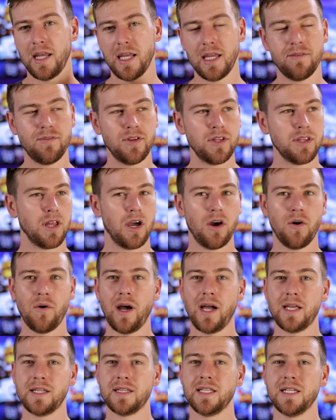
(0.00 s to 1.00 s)
even
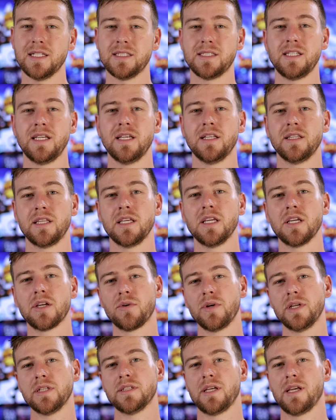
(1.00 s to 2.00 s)
though I did see a
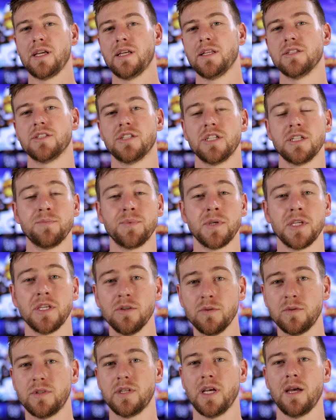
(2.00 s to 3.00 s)
decrease in
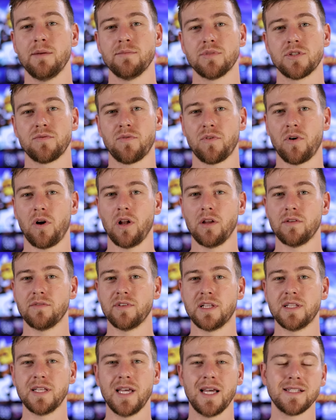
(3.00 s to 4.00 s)
GPU temps for all of
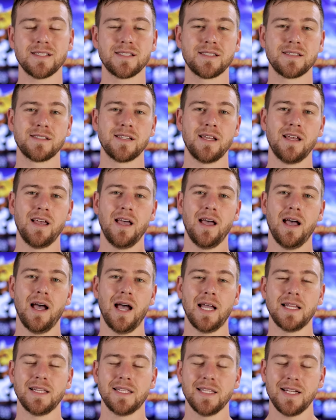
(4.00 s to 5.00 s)
the tests,
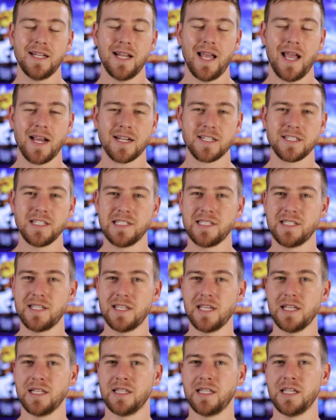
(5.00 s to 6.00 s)
I didn't actually
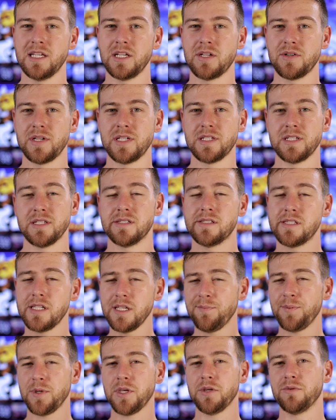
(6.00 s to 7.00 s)
see a decrease in
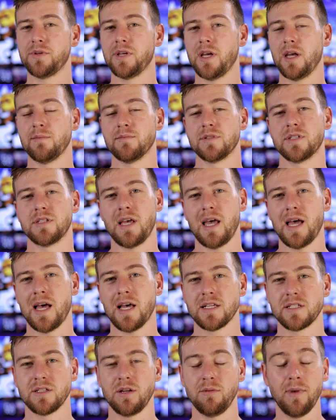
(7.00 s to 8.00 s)
CPU temps
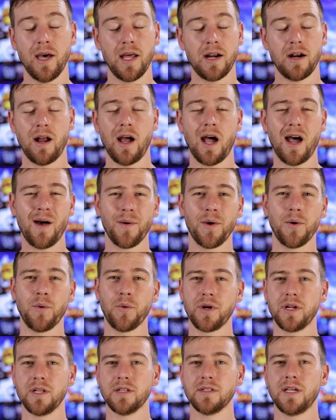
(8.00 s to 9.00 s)
as no matter how I
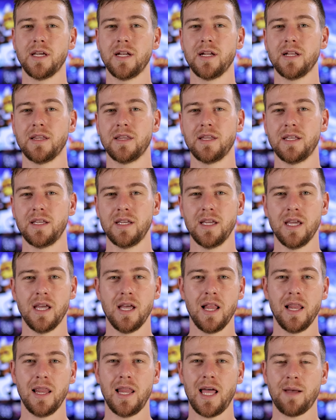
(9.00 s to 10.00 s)
orientated the
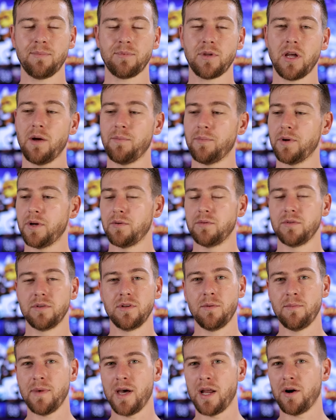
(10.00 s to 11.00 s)
laptop and
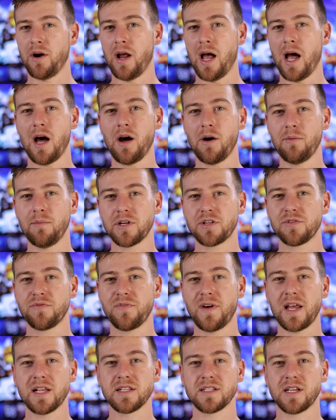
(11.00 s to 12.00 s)
no matter how much
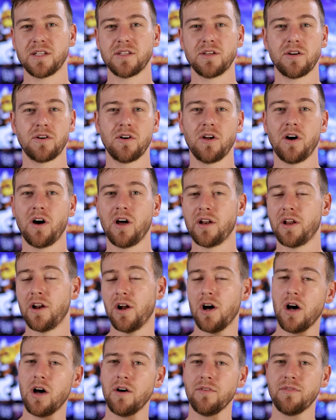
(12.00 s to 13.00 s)
fans I turned on and
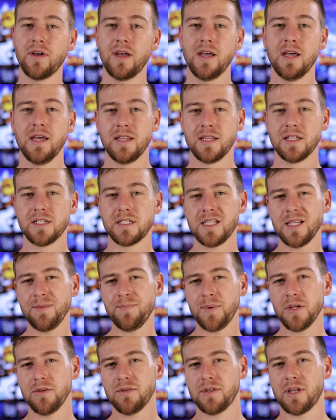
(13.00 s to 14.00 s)
off, the
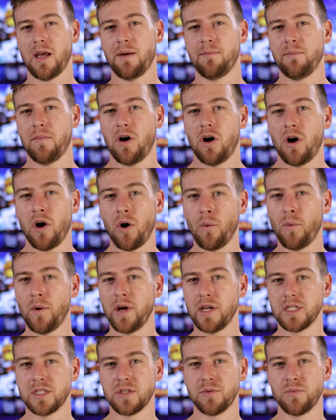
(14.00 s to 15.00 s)
CPU temp
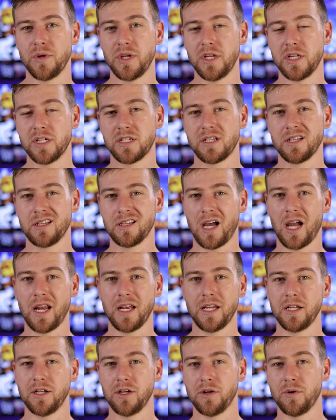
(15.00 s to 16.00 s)
always reached
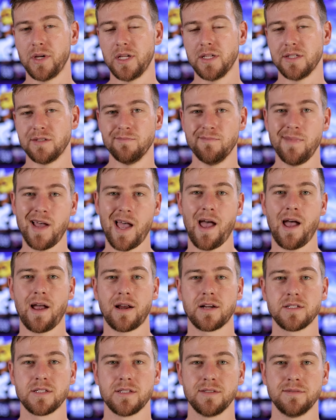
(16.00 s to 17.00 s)
90 degrees
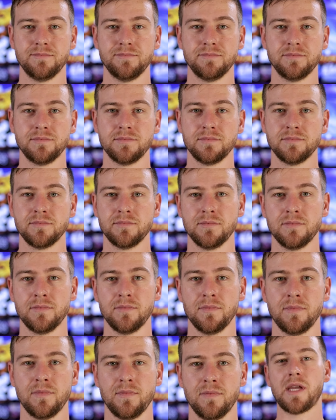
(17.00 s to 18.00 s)
max. Now
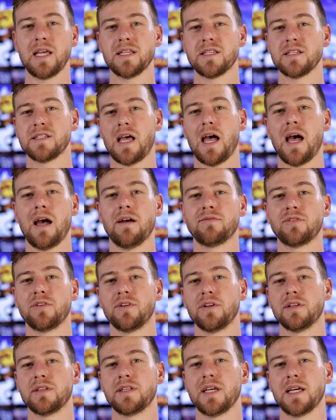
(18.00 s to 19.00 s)
in some cases
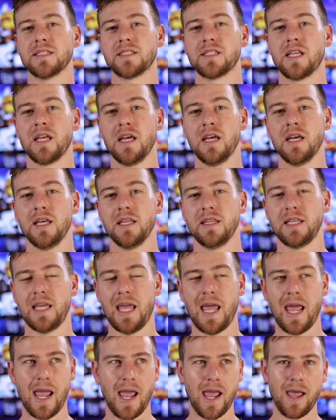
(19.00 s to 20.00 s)
after the test,
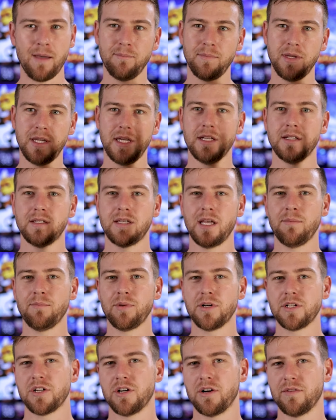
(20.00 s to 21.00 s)
the ambient
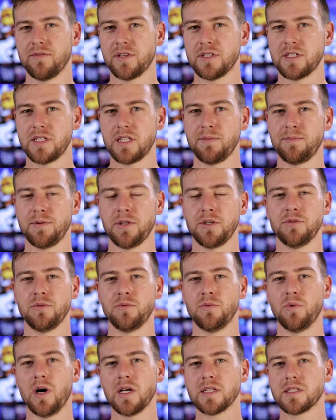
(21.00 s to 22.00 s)
temperature of the CPU
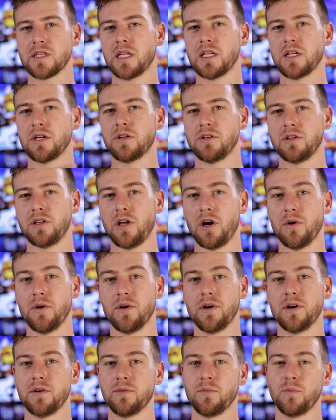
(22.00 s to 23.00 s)
was a little
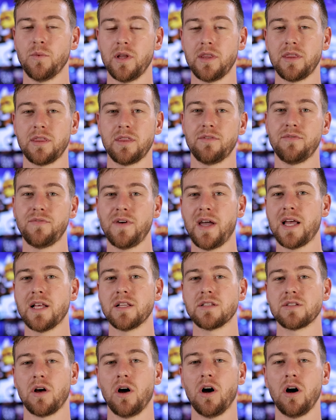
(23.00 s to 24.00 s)
lower with the
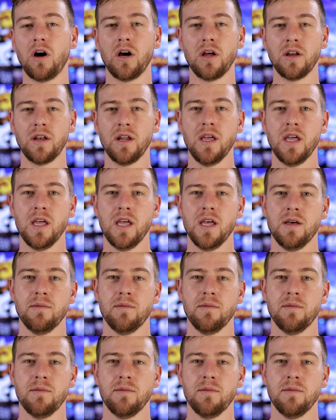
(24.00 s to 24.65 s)
fans on,